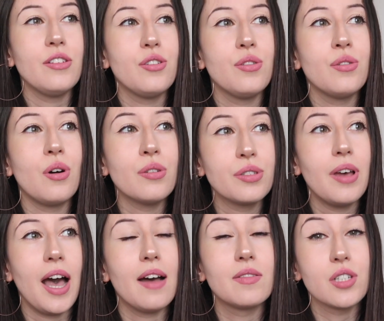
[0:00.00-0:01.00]
You also
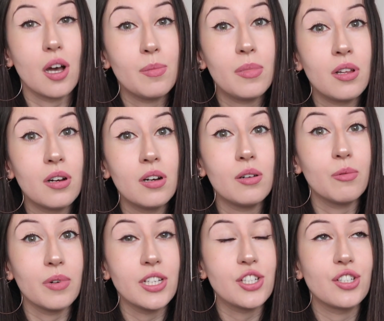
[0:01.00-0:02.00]
have Tumblr,
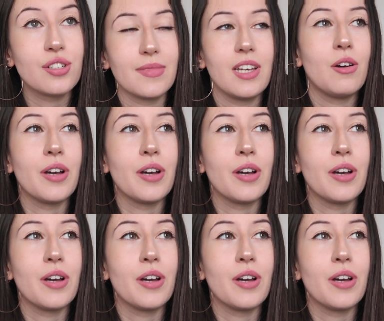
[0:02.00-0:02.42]
which,